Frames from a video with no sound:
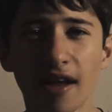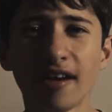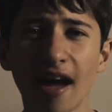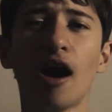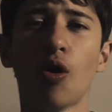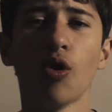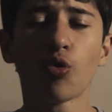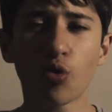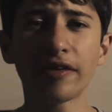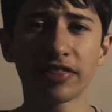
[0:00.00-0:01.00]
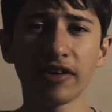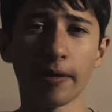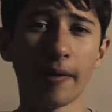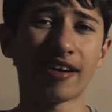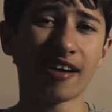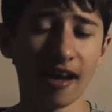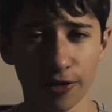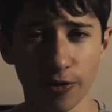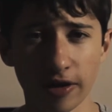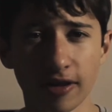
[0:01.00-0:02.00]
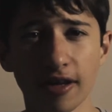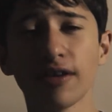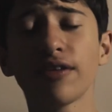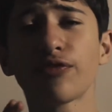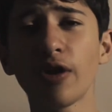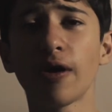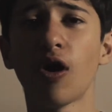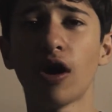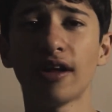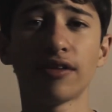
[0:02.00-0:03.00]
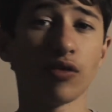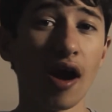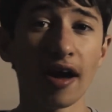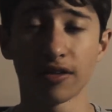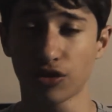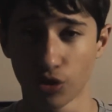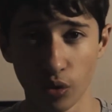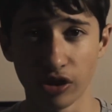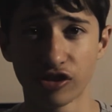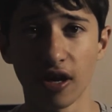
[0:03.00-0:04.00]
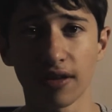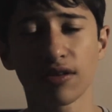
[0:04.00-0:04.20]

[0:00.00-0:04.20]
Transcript: Now, quick thing about color correcting, it is very hard as your eyes do adjust.